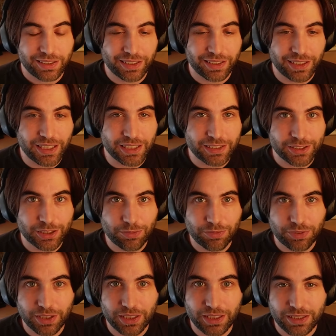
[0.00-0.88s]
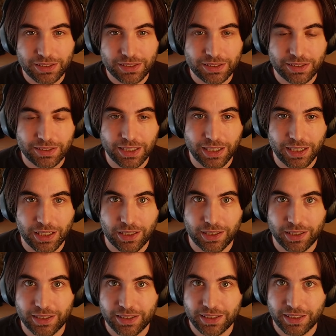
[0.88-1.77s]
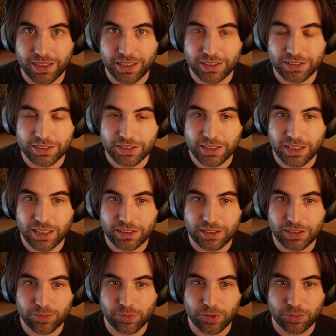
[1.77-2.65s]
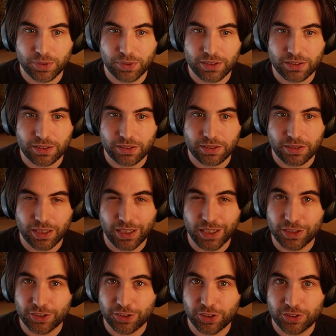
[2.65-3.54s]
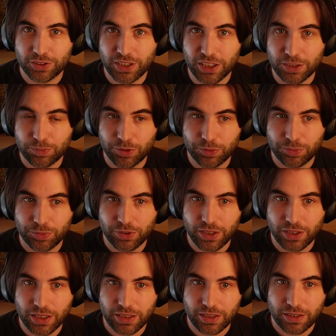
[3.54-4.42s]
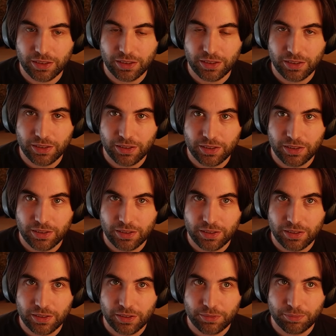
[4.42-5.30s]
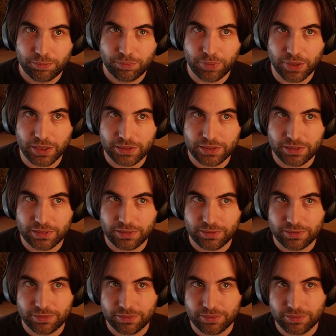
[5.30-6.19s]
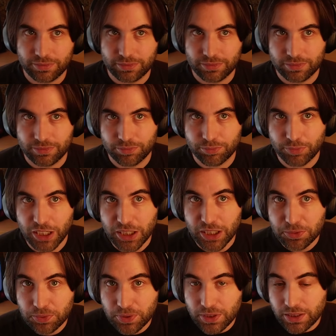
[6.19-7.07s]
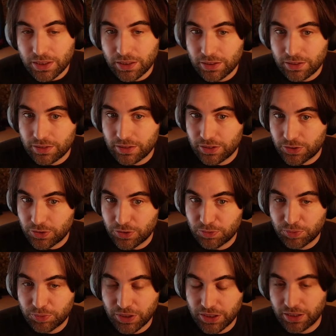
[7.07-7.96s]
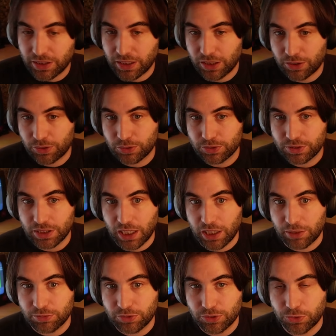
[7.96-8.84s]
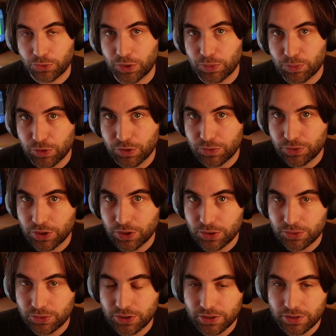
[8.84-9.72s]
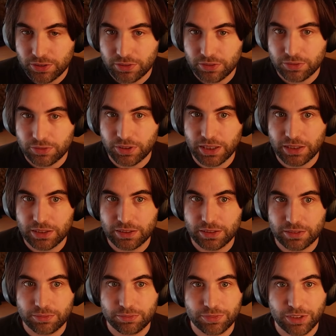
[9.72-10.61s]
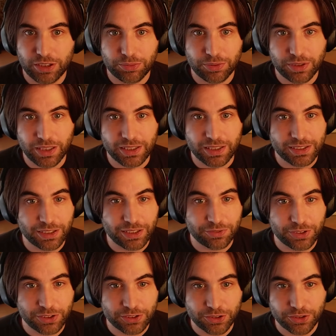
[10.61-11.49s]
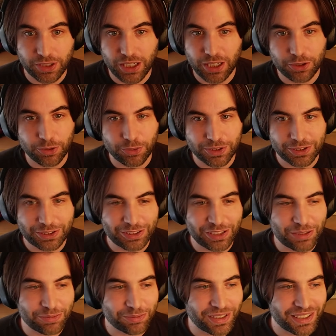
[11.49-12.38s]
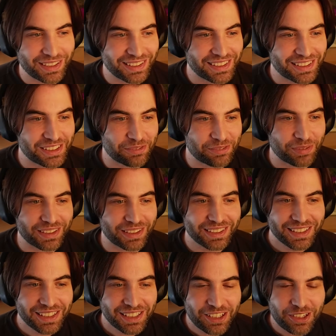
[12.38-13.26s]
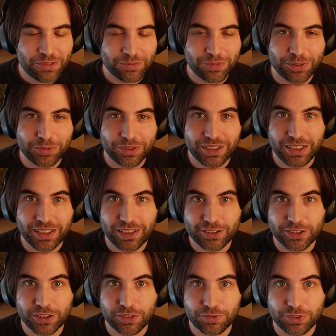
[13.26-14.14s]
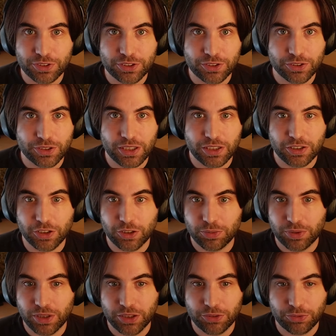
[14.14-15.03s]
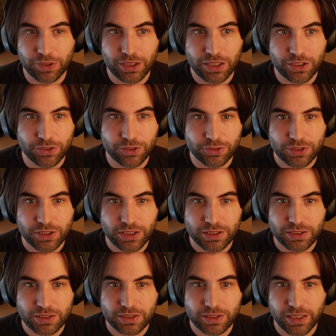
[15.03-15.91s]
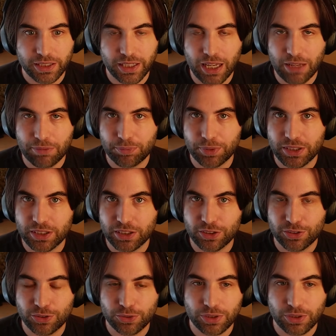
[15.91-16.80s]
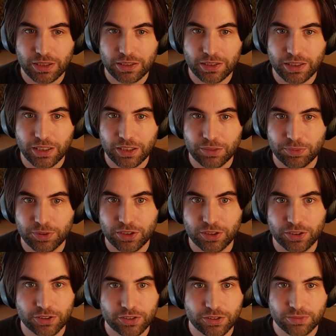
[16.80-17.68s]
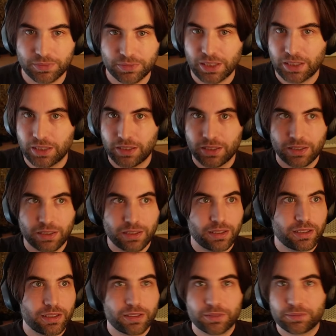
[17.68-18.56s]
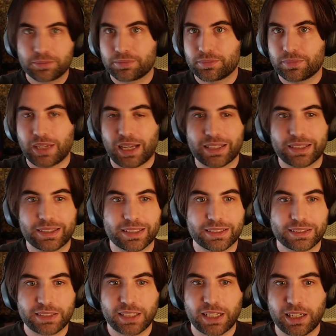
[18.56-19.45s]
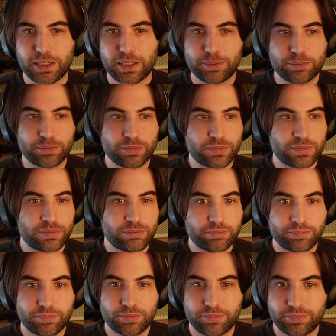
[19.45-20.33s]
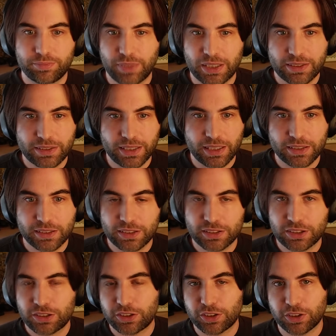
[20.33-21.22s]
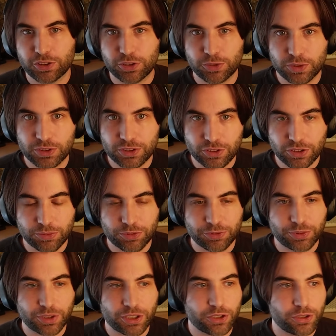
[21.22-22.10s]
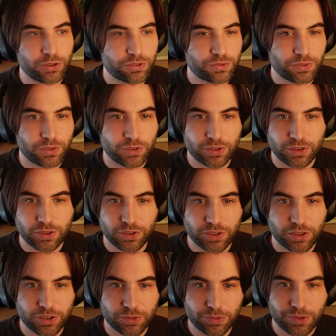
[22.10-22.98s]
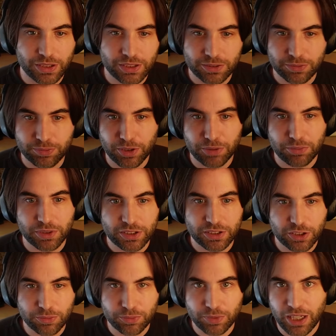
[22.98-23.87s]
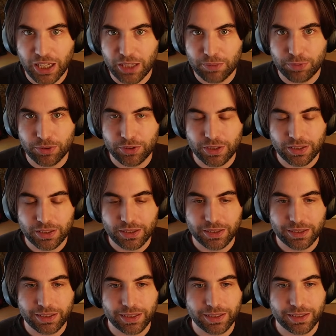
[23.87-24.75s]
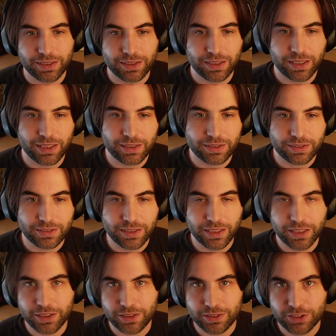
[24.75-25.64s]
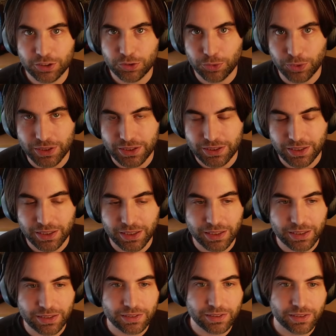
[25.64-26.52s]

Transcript: are some things that are in the engine at the moment that are not that popular, but maybe could be a good time to remove those, right? Maybe there's a feature, I don't want to name anything, but maybe there are some features that nobody really uses. They have been included there because at the time maintainers thought it was going to be very useful, or there was maybe some hypothetical and they squeezed in.